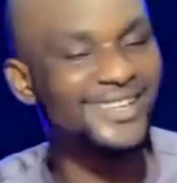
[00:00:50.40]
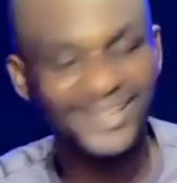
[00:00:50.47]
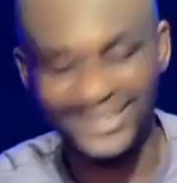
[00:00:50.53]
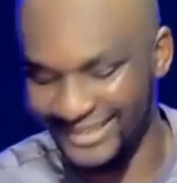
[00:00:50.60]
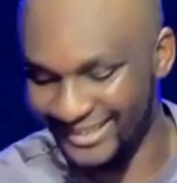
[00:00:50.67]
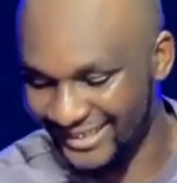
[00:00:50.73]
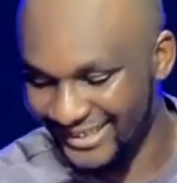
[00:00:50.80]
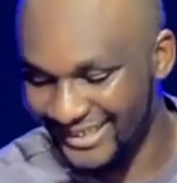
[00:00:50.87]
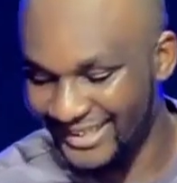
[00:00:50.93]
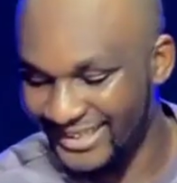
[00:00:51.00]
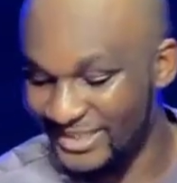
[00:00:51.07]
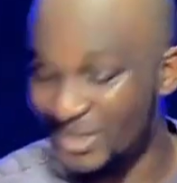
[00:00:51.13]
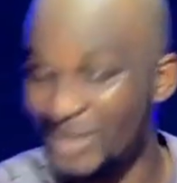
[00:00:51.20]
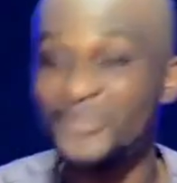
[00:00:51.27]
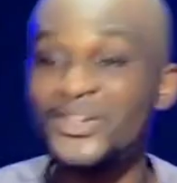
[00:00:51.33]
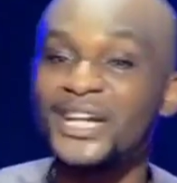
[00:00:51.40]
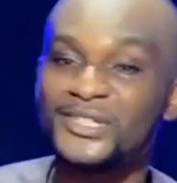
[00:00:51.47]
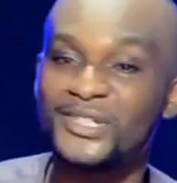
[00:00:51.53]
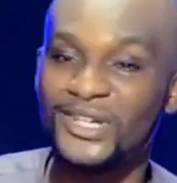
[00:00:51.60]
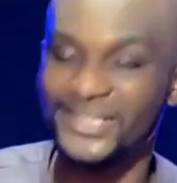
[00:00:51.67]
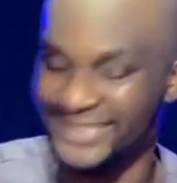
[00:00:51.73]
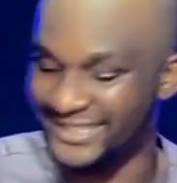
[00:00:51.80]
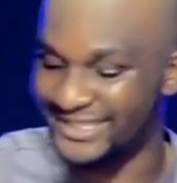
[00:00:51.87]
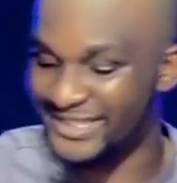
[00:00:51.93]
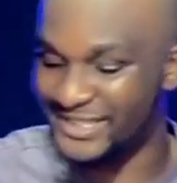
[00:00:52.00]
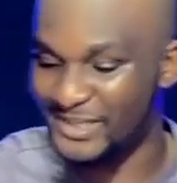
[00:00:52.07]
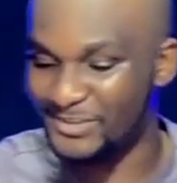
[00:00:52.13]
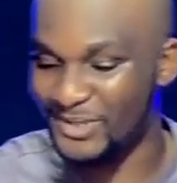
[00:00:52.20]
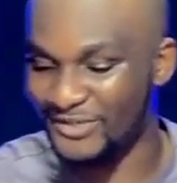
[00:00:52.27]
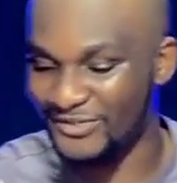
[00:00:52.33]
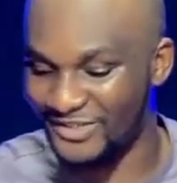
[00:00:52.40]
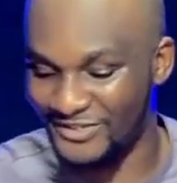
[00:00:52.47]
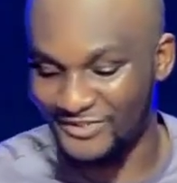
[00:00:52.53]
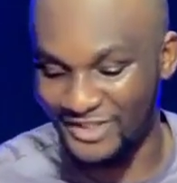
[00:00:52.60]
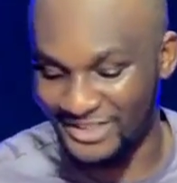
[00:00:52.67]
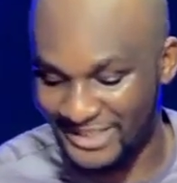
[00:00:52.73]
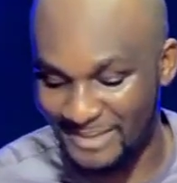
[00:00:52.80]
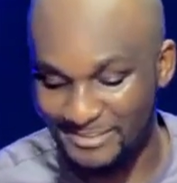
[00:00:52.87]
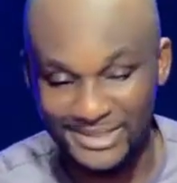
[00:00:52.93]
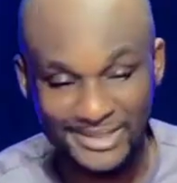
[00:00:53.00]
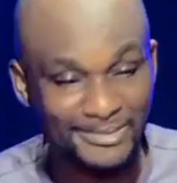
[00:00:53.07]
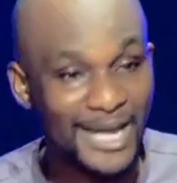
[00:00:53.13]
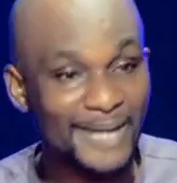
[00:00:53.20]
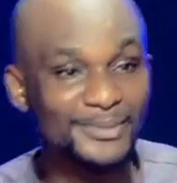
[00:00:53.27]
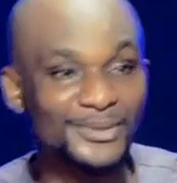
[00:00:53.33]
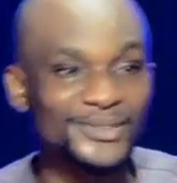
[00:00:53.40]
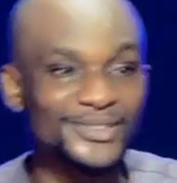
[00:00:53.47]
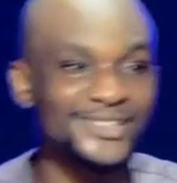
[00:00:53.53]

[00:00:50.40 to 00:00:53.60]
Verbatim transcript: Some of you are shocked seeing this scripture for the first time in the Bible.